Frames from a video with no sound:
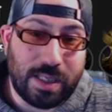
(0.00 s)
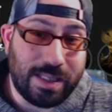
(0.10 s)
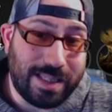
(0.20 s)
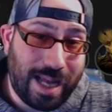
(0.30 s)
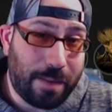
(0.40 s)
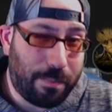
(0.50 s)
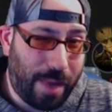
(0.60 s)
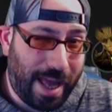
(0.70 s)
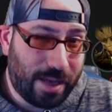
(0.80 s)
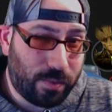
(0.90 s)
not
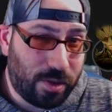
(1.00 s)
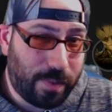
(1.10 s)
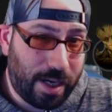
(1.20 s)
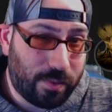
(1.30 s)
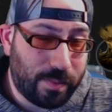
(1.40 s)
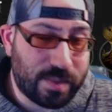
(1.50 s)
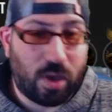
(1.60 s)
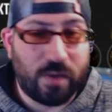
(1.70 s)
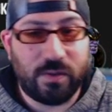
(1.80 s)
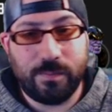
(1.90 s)
bad when you pair it with Ms.
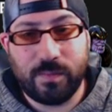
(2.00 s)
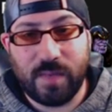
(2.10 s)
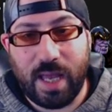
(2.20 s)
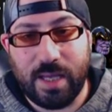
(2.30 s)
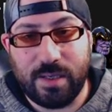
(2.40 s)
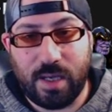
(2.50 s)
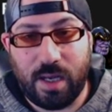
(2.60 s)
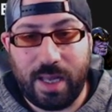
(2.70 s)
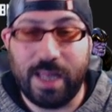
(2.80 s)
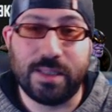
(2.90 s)
Marvel. And
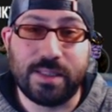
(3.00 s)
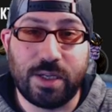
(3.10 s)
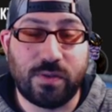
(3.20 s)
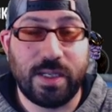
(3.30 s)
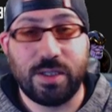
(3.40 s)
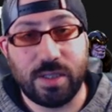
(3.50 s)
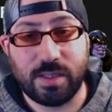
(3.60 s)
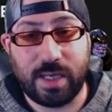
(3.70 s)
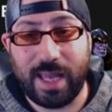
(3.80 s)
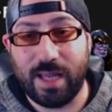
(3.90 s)
Hand Sentry,
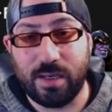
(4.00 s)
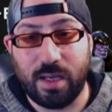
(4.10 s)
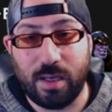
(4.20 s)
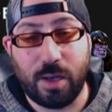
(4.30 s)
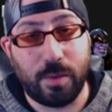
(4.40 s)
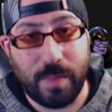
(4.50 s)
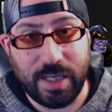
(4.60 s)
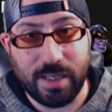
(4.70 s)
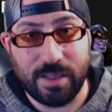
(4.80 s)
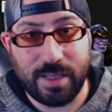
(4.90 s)
just again, another
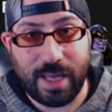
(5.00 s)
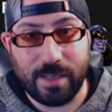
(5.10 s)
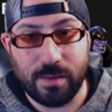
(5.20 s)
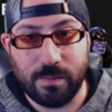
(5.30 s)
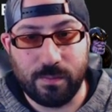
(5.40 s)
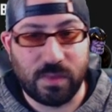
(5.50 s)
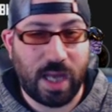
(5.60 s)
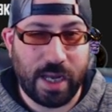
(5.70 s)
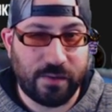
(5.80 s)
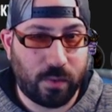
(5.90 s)
minion that
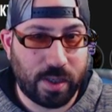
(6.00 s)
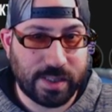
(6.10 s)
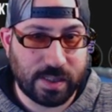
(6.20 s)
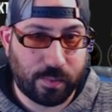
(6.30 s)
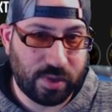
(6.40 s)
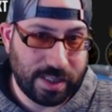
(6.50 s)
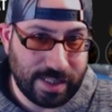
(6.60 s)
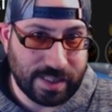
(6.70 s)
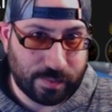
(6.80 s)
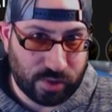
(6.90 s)
kind of works as a pretty
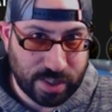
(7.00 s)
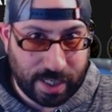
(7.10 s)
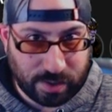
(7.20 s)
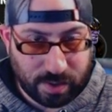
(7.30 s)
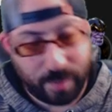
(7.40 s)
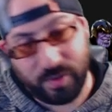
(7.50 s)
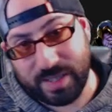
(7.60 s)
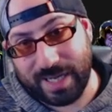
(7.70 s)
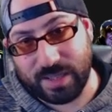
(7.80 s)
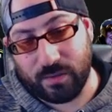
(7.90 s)
decent protector that
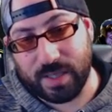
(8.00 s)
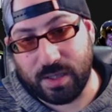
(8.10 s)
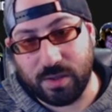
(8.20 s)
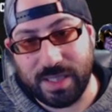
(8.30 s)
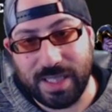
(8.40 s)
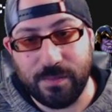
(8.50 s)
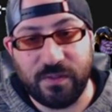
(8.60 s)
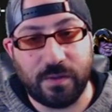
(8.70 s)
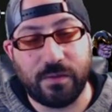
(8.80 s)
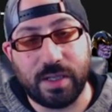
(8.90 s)
protects the rest of your team.
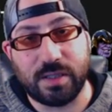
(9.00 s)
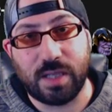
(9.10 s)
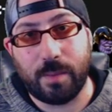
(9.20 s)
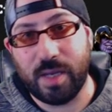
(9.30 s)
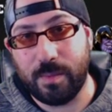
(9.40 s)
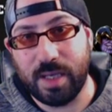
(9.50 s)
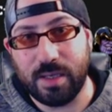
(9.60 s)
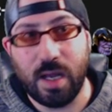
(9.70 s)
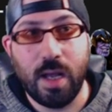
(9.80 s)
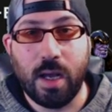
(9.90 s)
Feel free to sub him
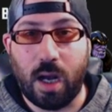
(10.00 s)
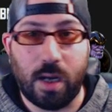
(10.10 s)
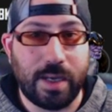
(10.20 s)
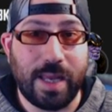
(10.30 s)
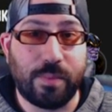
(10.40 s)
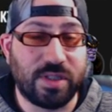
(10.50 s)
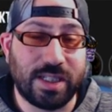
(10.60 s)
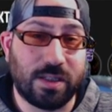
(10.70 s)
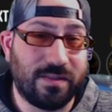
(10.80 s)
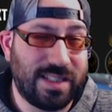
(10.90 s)
in on a
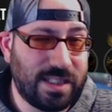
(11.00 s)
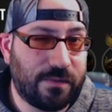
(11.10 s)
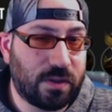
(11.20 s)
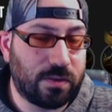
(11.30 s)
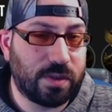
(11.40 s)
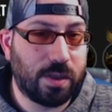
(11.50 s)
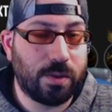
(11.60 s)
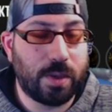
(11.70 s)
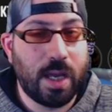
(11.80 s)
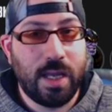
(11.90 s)
particularly difficult
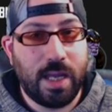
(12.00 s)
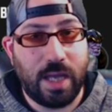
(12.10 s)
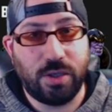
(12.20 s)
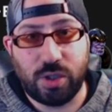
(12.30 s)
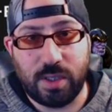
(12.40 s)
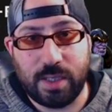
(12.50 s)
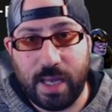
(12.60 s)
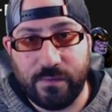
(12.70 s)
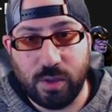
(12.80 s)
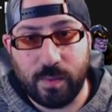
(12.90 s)
node, and you shouldn't
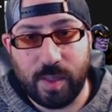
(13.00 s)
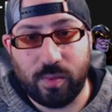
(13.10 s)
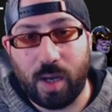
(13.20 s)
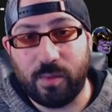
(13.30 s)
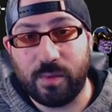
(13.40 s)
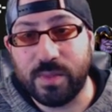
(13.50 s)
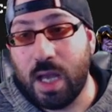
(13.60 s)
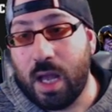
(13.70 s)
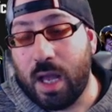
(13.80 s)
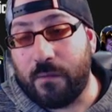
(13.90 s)
have too many problems.
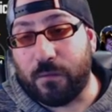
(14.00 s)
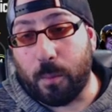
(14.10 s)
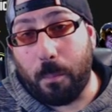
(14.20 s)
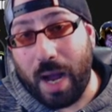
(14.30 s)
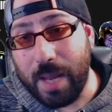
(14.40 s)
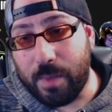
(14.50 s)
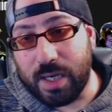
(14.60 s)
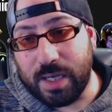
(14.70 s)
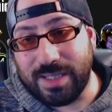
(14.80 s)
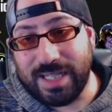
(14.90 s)
For my
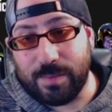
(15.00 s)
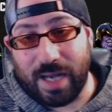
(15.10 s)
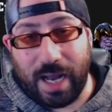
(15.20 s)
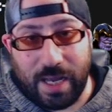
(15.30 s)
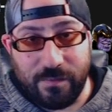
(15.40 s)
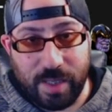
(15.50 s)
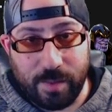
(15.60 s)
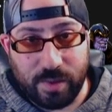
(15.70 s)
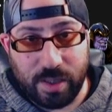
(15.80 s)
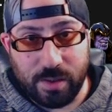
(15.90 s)
money, the team that I've been
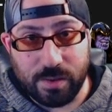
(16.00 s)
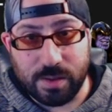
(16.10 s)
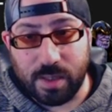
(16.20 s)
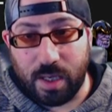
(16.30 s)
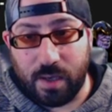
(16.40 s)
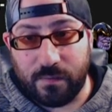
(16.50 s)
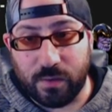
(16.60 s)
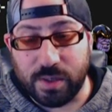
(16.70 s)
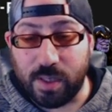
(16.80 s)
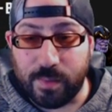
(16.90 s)
able to use
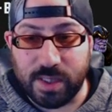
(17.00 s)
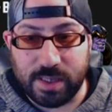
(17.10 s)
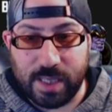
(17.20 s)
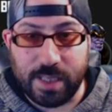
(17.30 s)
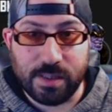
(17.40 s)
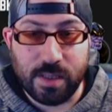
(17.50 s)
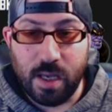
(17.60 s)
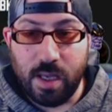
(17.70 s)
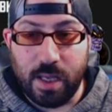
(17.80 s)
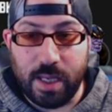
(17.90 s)
for some success
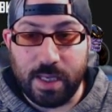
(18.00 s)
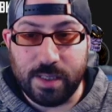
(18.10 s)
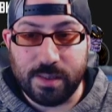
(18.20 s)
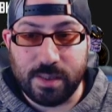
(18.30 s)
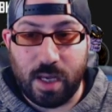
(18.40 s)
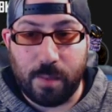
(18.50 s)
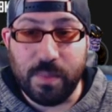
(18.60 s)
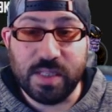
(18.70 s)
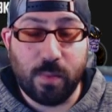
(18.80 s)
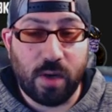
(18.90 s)
is
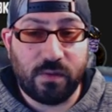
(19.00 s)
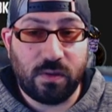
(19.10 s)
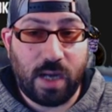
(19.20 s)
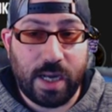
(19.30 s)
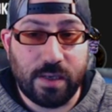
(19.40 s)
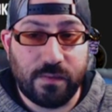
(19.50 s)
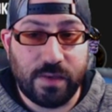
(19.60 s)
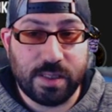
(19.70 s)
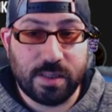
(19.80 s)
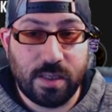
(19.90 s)
Ms. Marvel, Iron
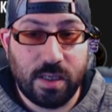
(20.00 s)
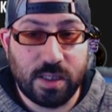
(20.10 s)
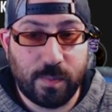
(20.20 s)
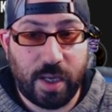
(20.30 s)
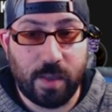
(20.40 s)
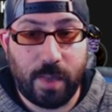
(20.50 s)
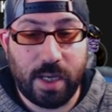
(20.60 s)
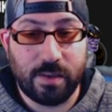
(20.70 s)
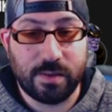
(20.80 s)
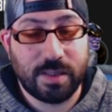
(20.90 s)
Fist,
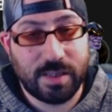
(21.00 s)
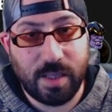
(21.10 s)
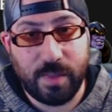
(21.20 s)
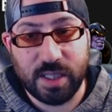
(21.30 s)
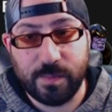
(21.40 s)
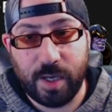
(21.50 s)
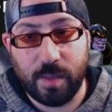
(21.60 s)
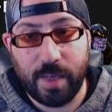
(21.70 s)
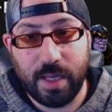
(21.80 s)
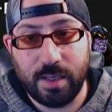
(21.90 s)
Spider-Miles, Symbiote
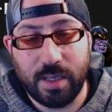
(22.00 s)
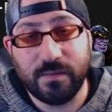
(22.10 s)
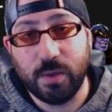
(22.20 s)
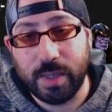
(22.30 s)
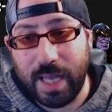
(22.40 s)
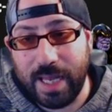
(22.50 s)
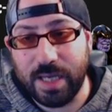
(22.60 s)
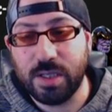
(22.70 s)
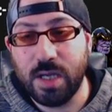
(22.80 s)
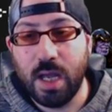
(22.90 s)
Spider-Man, and Luke
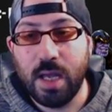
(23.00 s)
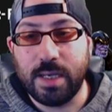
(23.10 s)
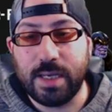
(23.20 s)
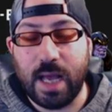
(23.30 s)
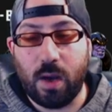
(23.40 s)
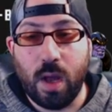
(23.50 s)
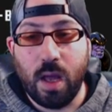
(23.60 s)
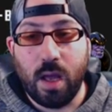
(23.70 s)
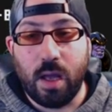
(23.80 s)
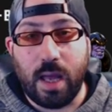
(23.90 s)
Cage. Now,
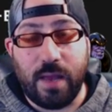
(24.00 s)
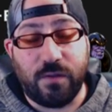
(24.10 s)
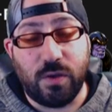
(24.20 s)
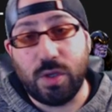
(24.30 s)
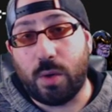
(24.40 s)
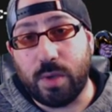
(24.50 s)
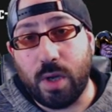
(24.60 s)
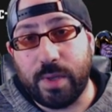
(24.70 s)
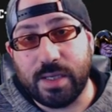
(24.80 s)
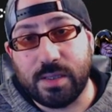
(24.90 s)
if you don't
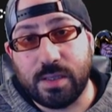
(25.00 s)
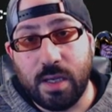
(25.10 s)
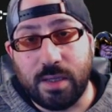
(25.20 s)
know this,